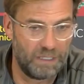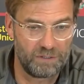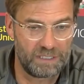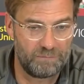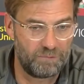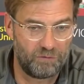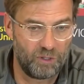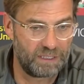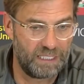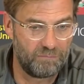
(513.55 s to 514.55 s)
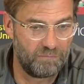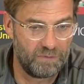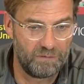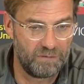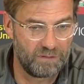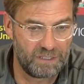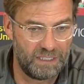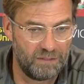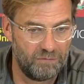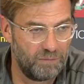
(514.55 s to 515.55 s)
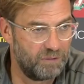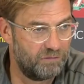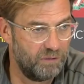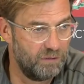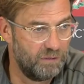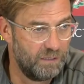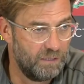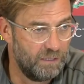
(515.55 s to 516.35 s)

I said before the game, the, the stadium will be full.